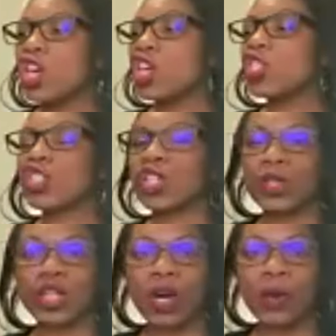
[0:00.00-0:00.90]
So you're
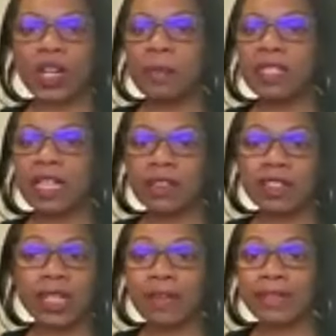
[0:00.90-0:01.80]
going up and down the
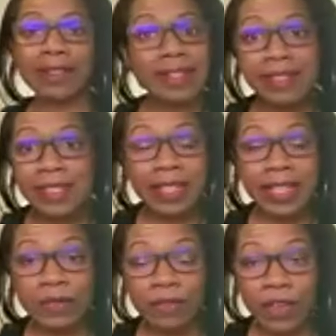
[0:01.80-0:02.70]
shaft. Now, this is in his
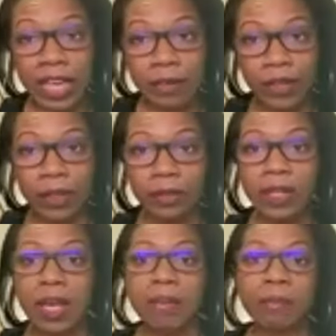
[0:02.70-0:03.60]
favor,
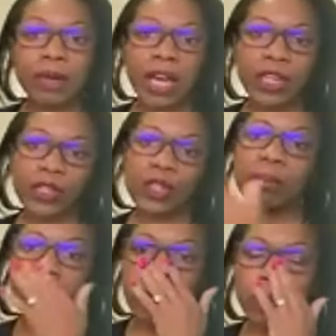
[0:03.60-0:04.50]
but you're
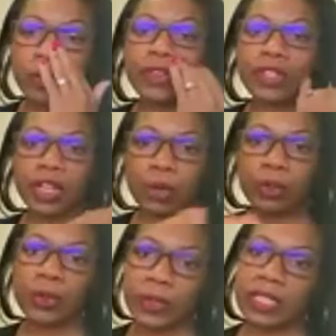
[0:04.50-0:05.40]
both, you know,
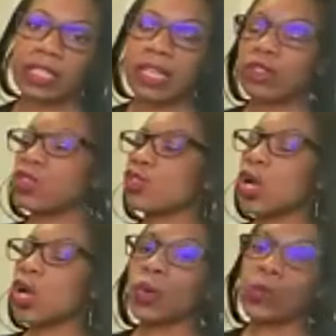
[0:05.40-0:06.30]
using it.
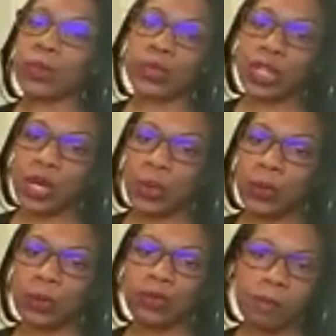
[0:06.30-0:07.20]
So, you know,
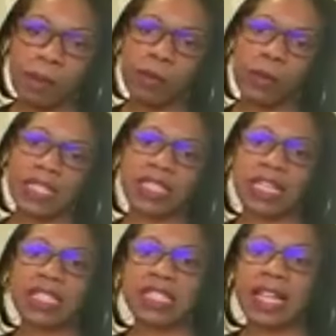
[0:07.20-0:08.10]
remember when I said
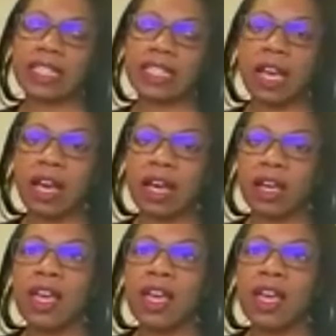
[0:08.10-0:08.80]
it's like uh,